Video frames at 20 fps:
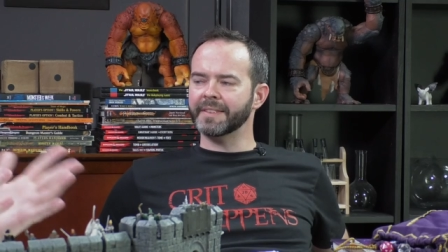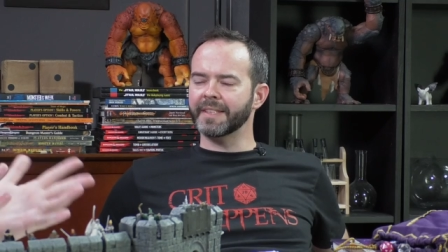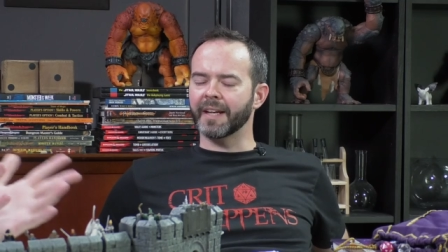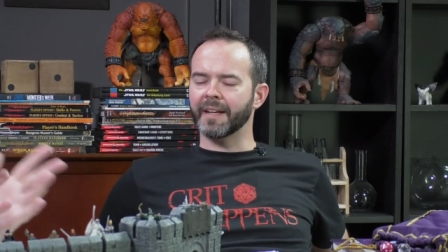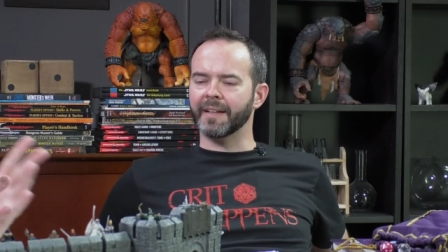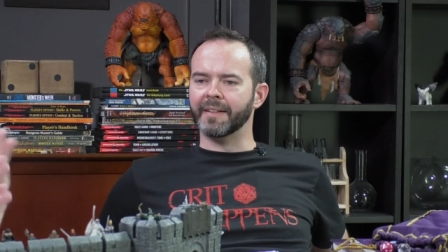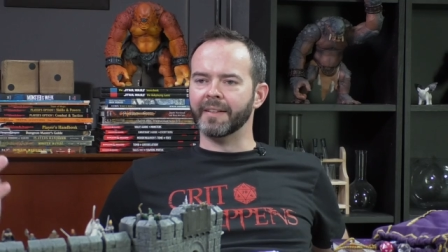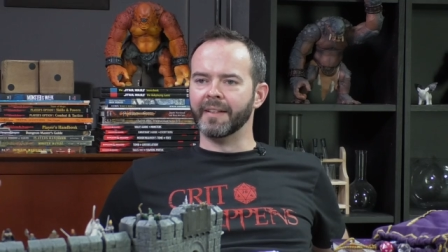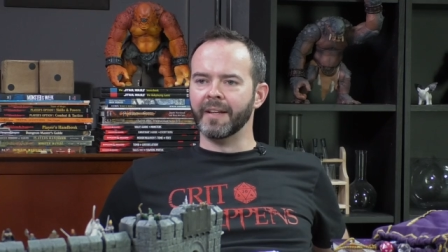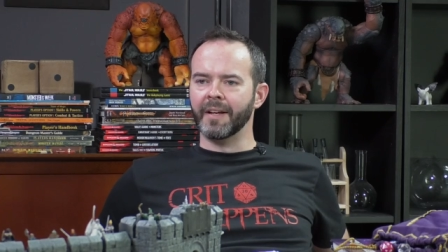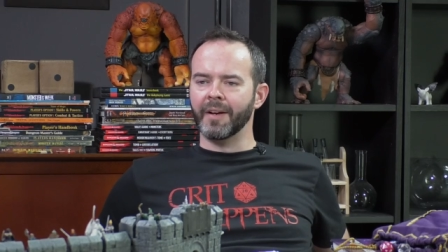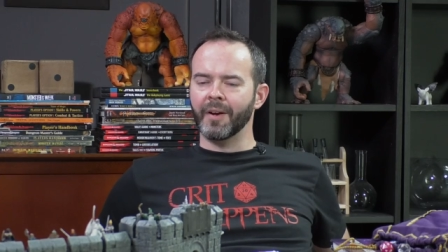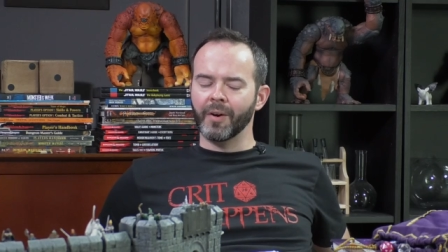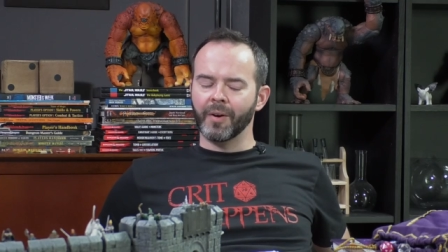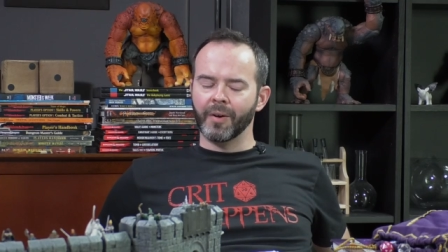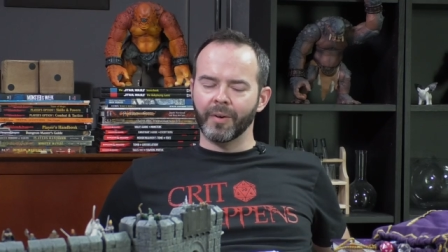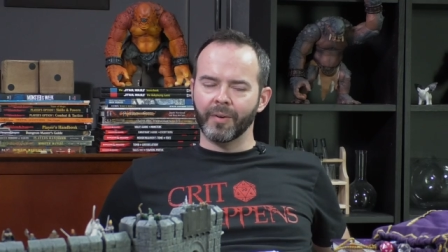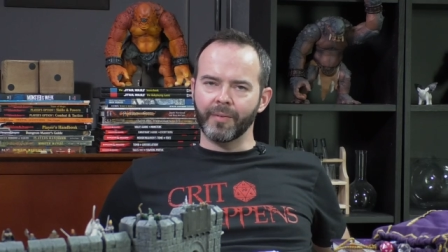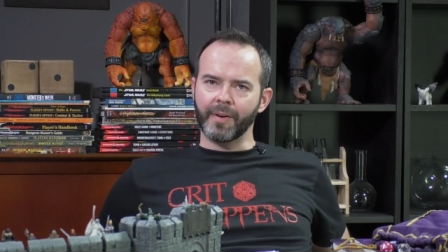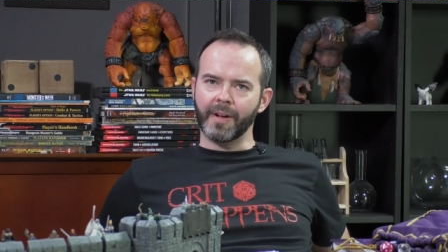maybe. Yeah.
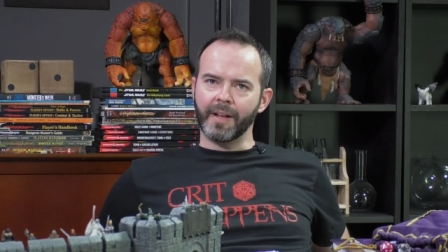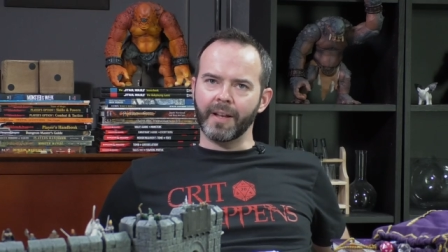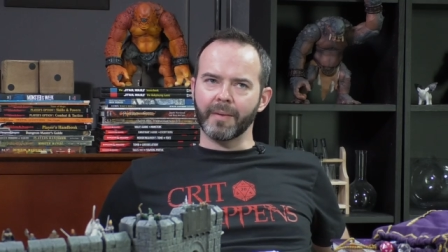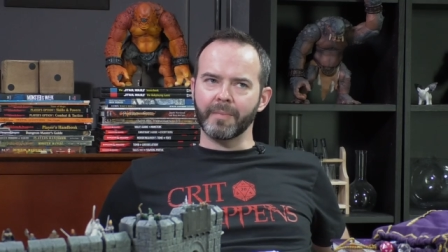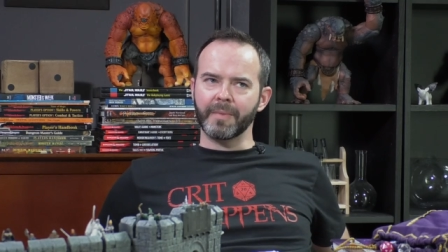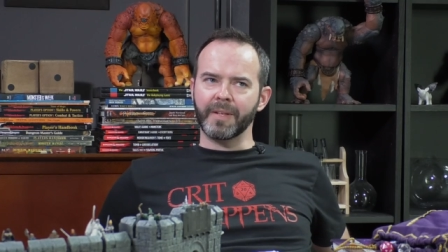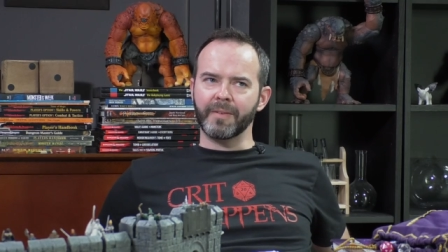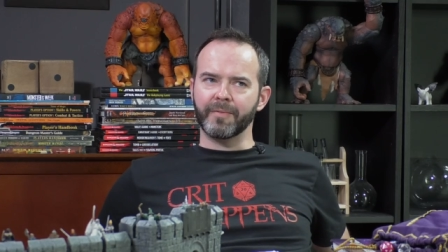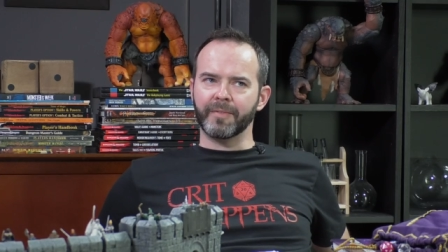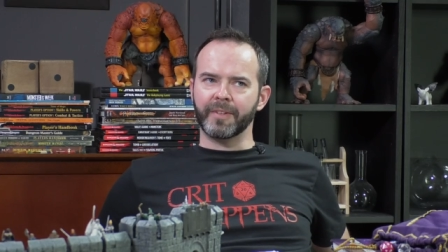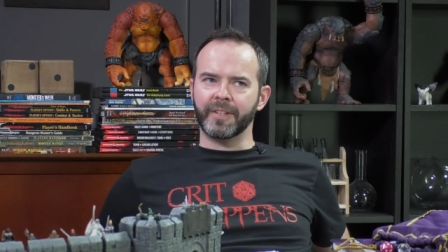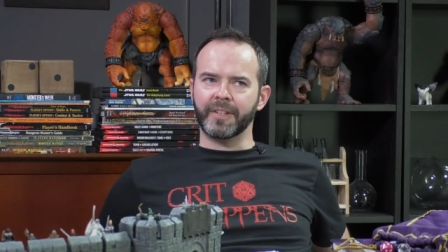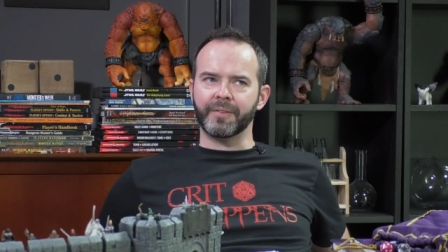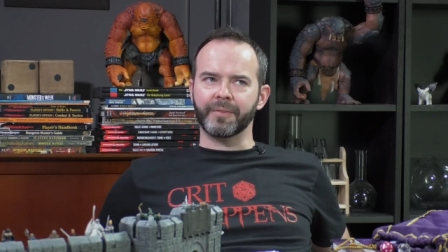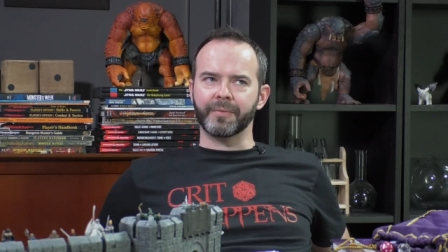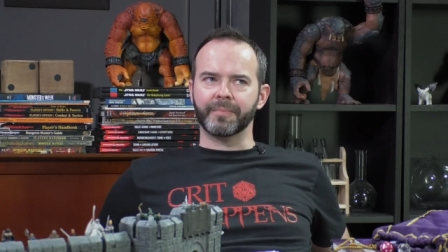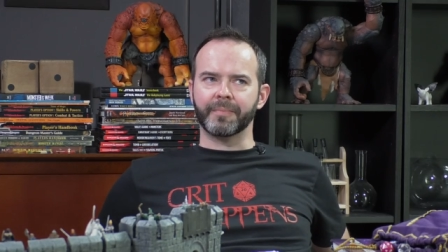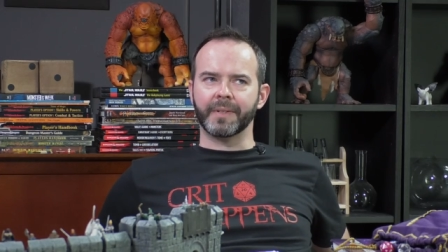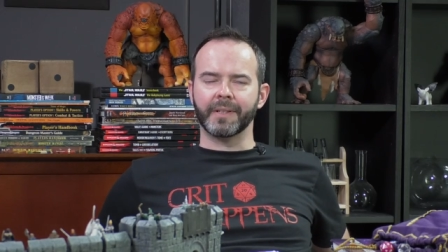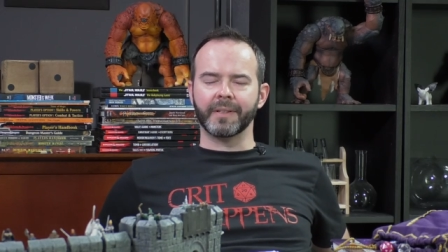yeah. Well, I mean, when
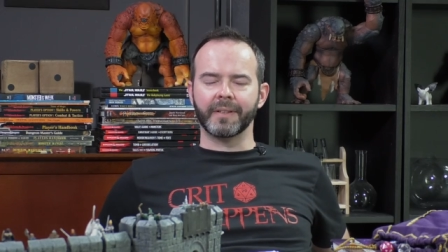you,